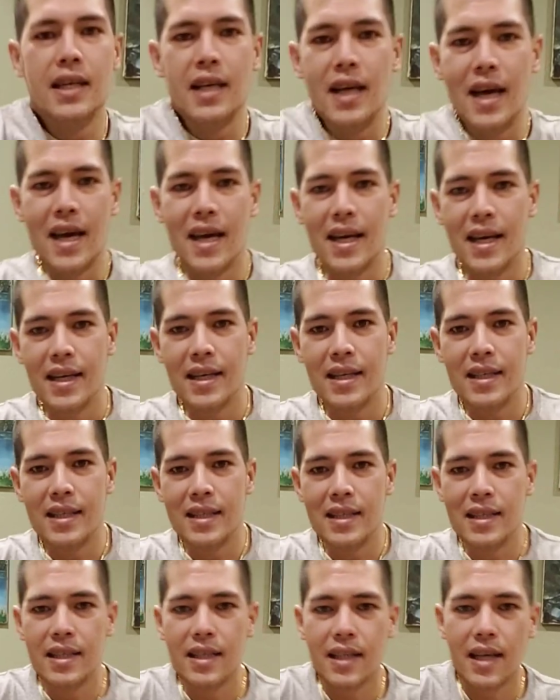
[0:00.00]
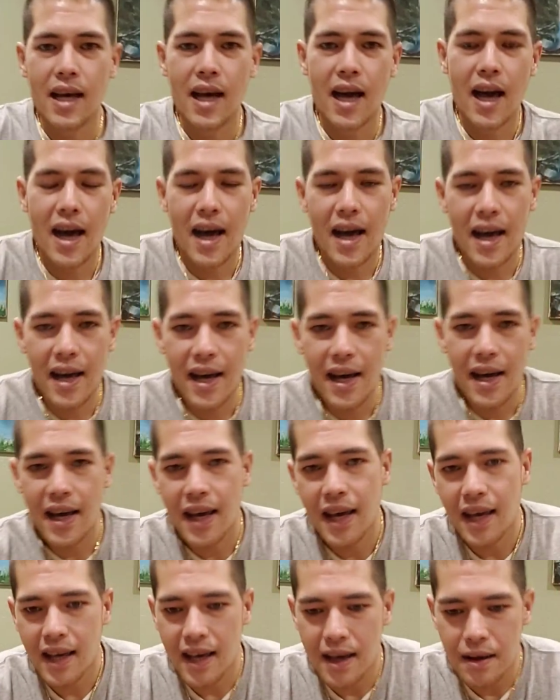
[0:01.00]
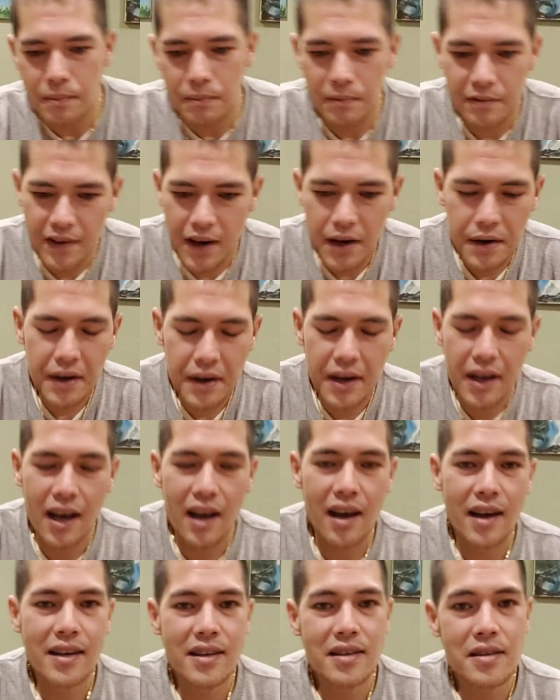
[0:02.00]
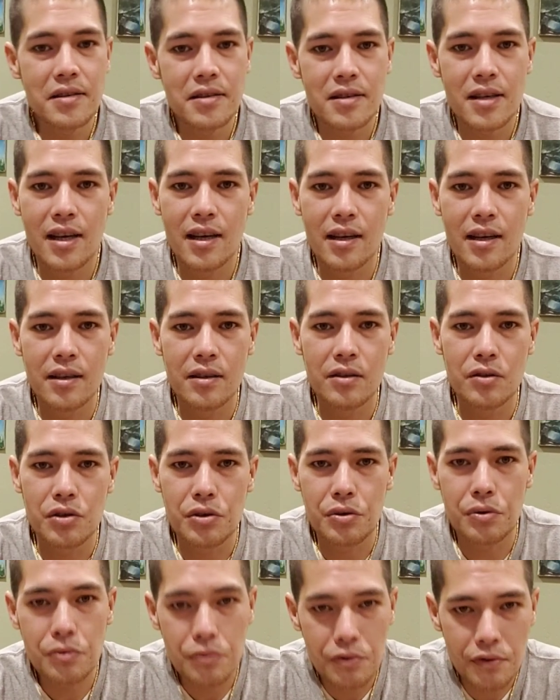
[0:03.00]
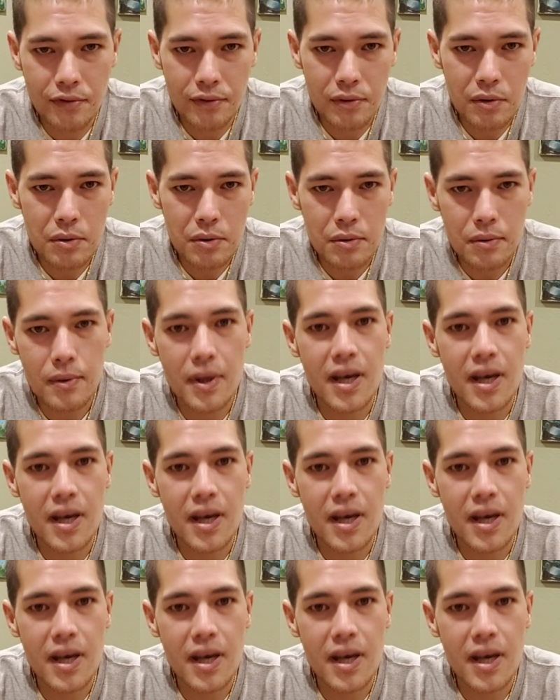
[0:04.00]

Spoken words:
and I am very honest and truthful